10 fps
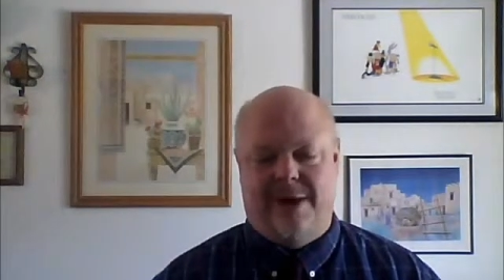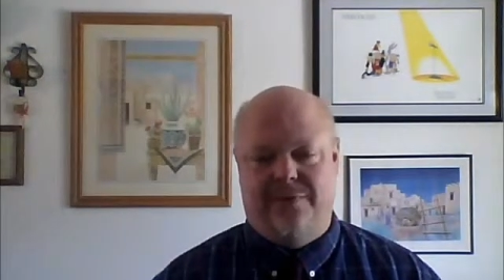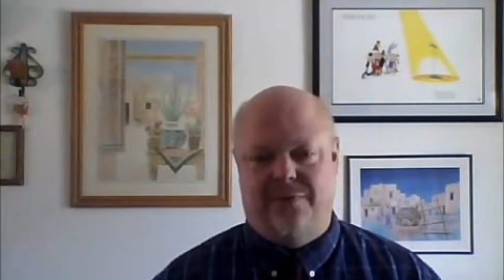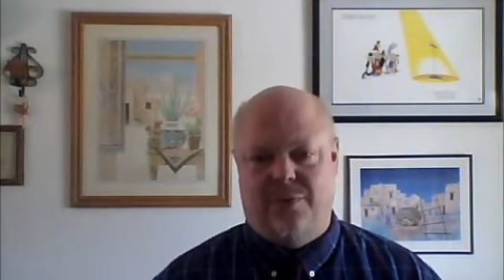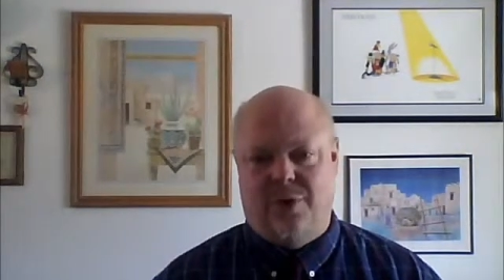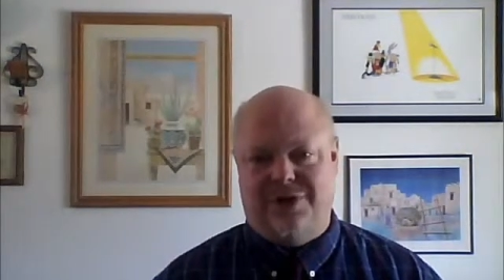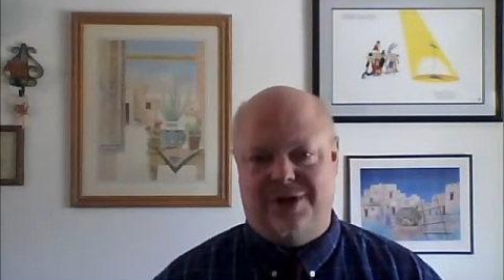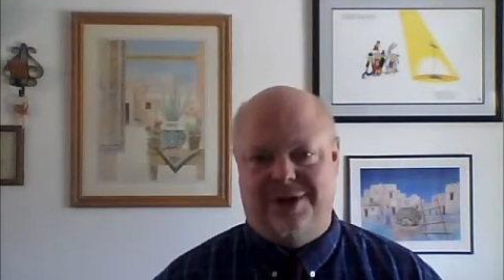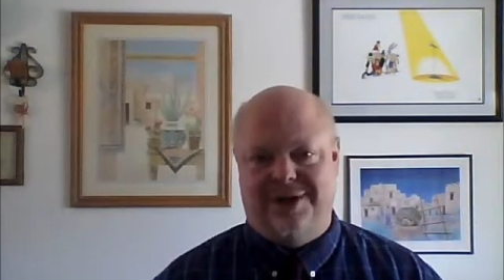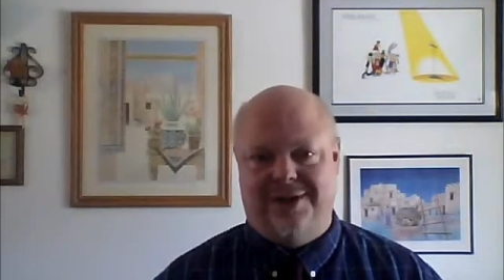
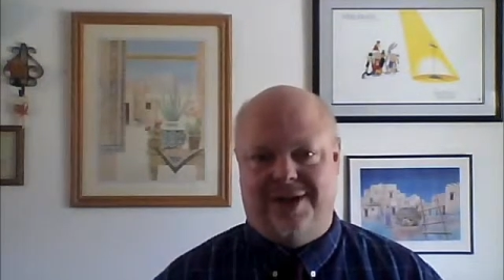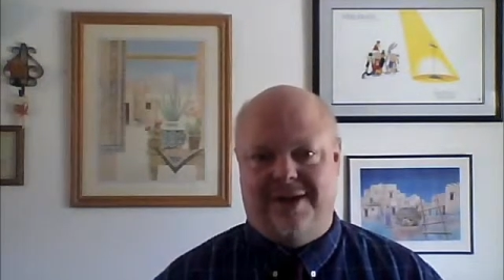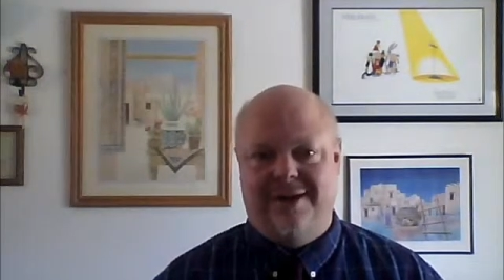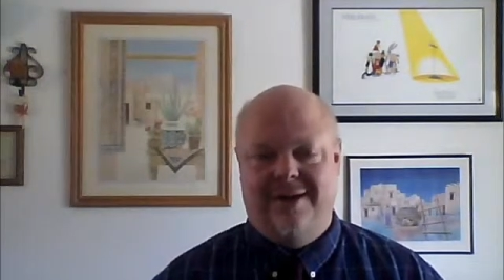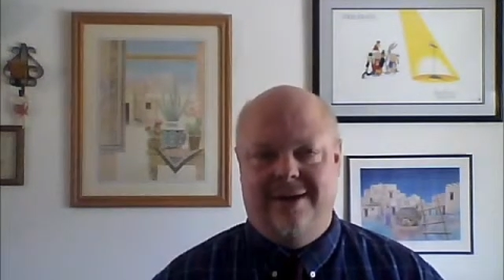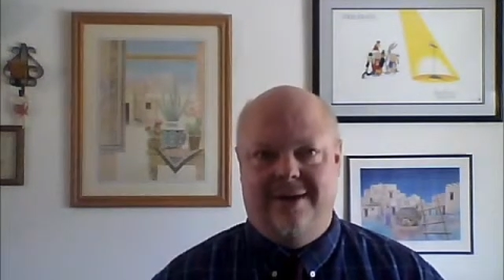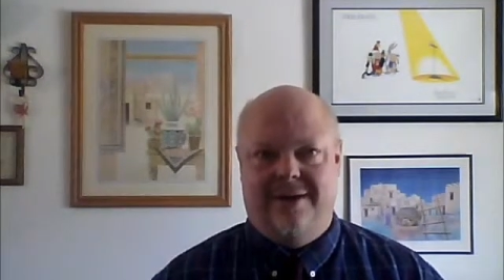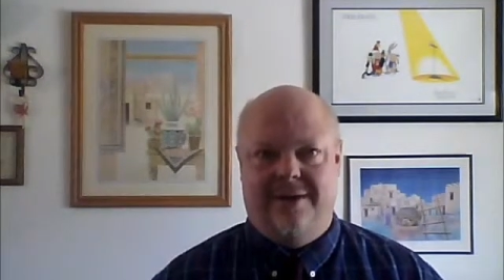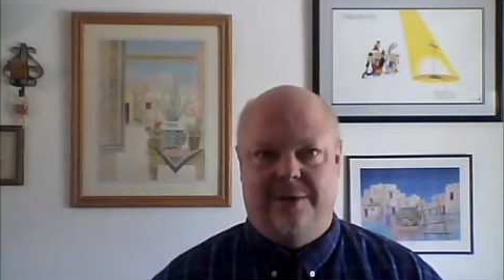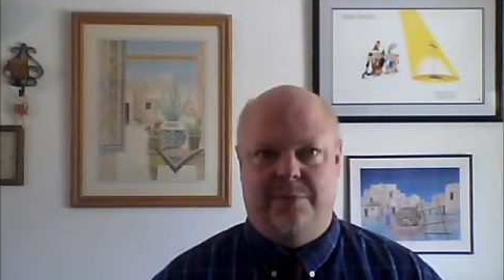Unfortunately,
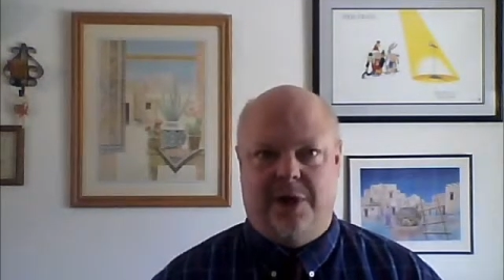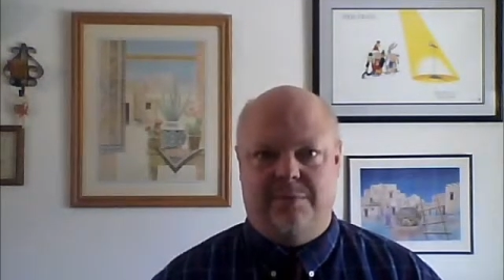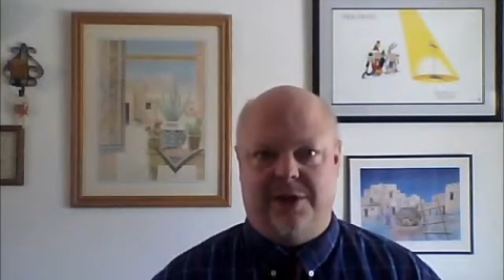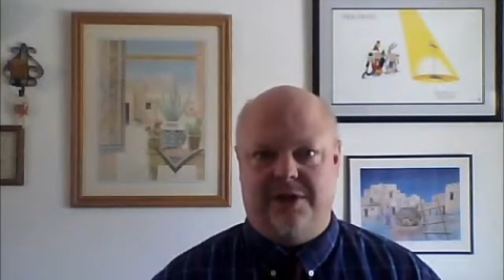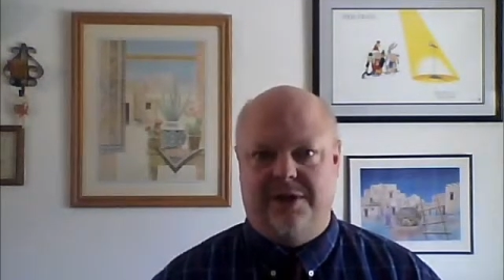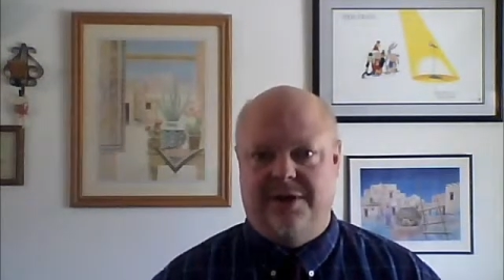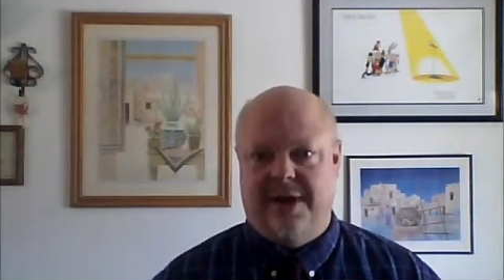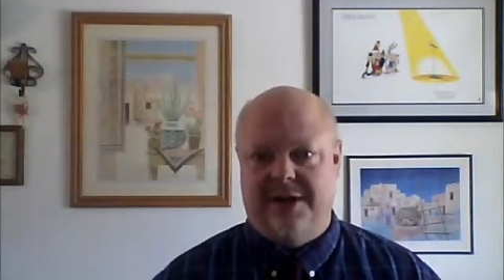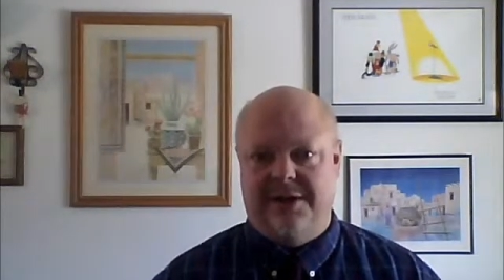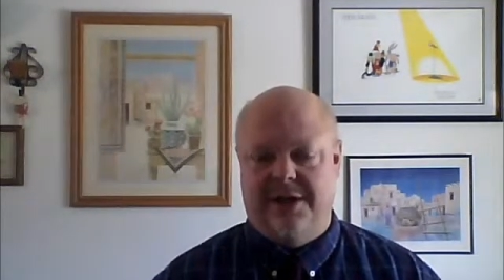the public still
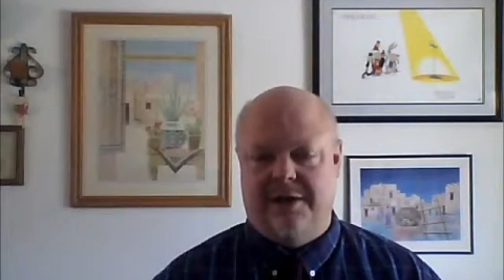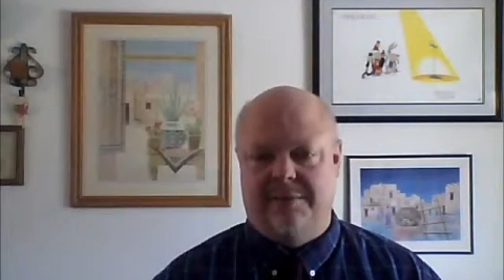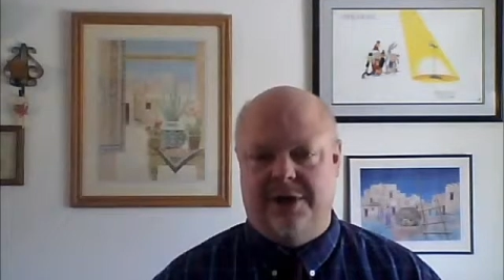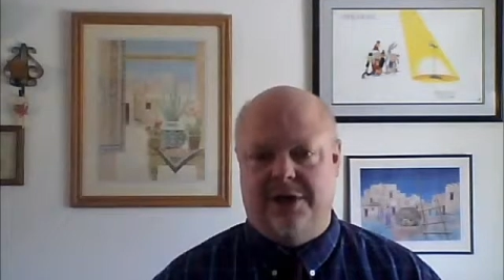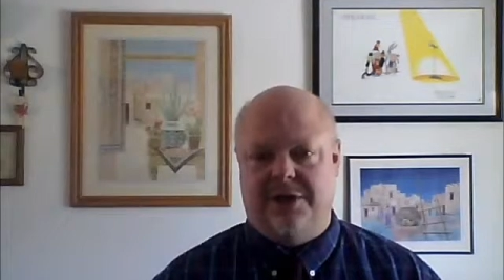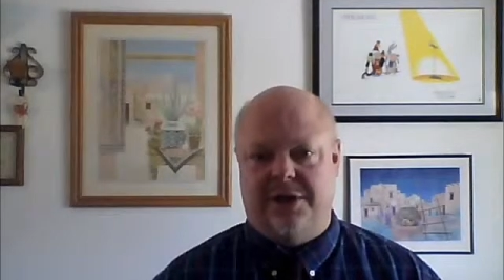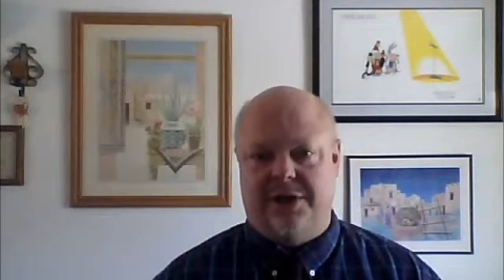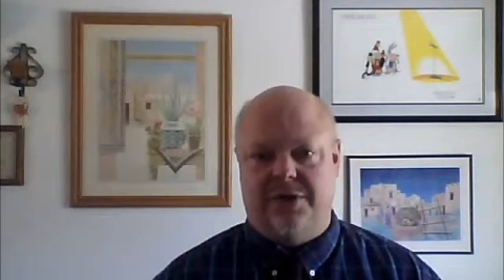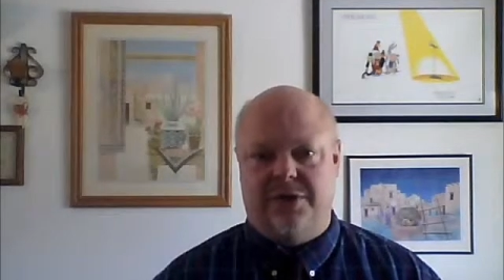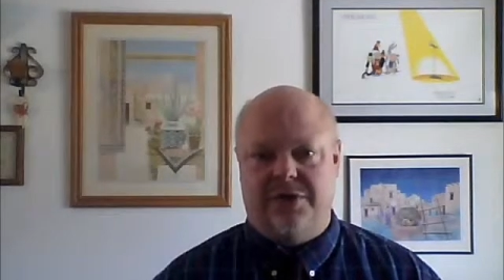has an image
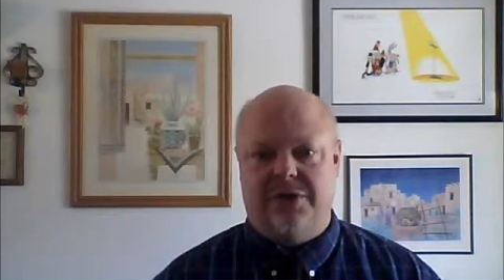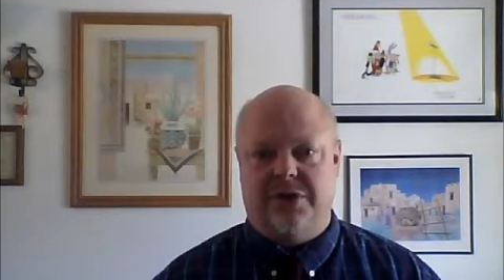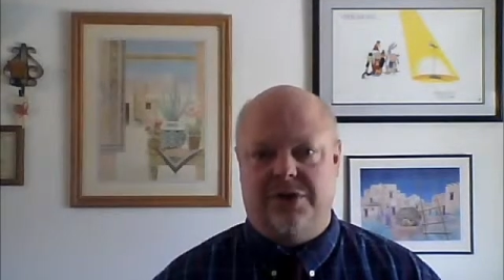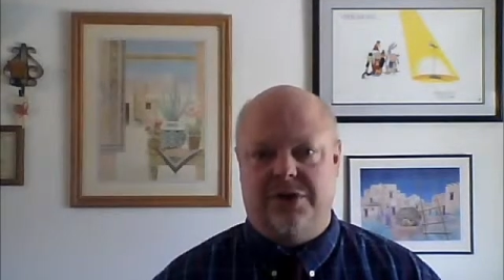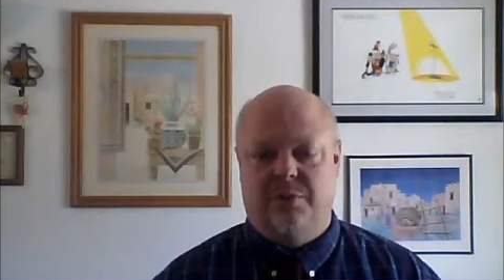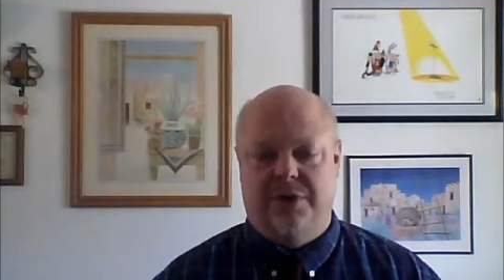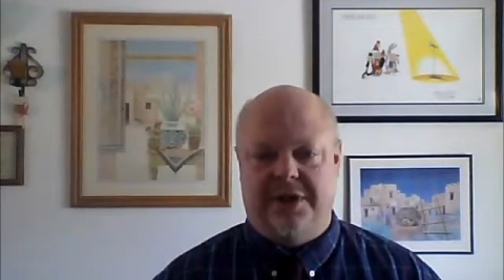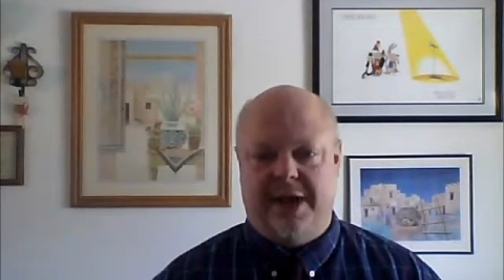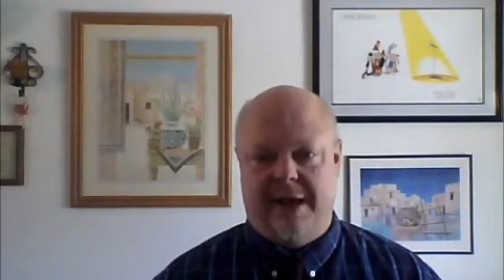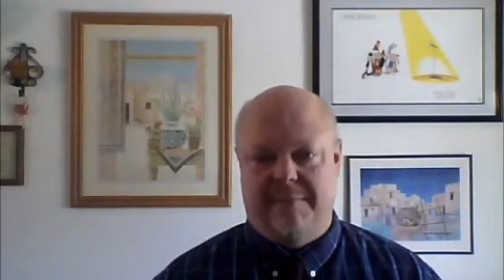that nurses are somewhat the
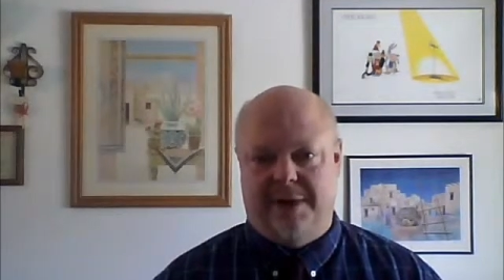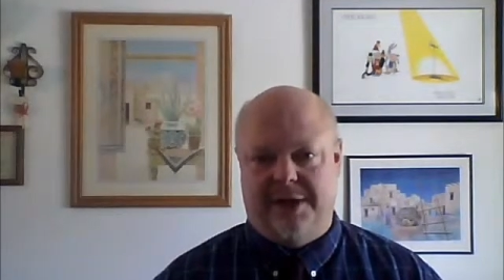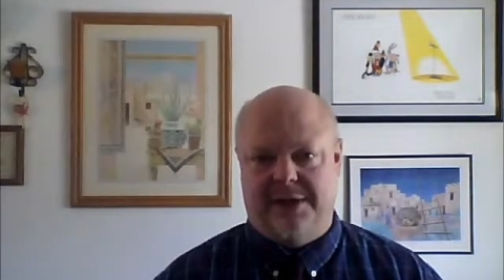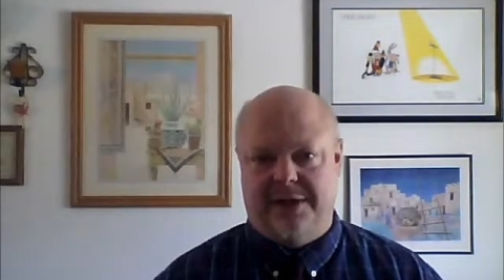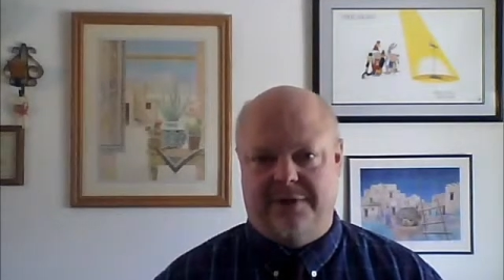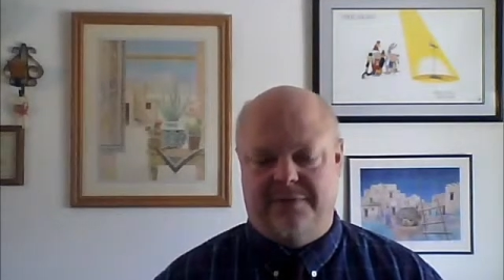handmaids of the